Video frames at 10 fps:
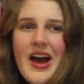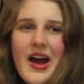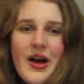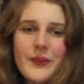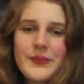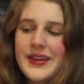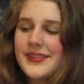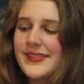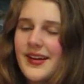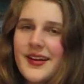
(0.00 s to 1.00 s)

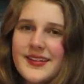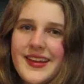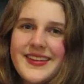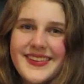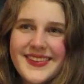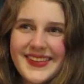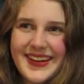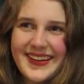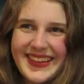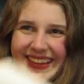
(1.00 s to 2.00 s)
It's not
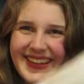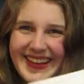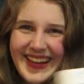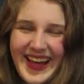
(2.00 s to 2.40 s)
necessarily